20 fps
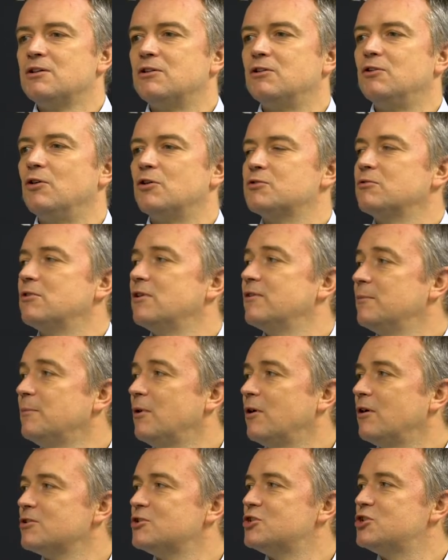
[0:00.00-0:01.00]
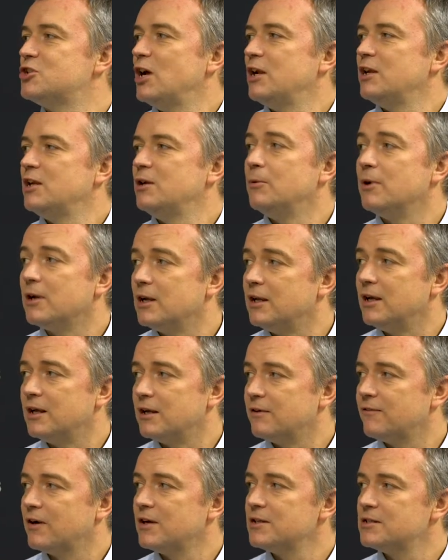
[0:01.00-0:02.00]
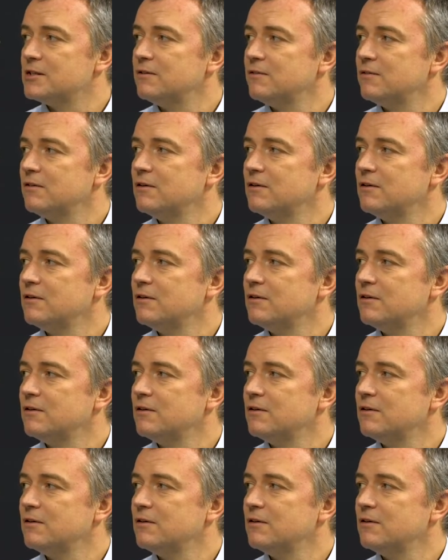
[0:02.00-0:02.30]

not all of them are genuinely innovative.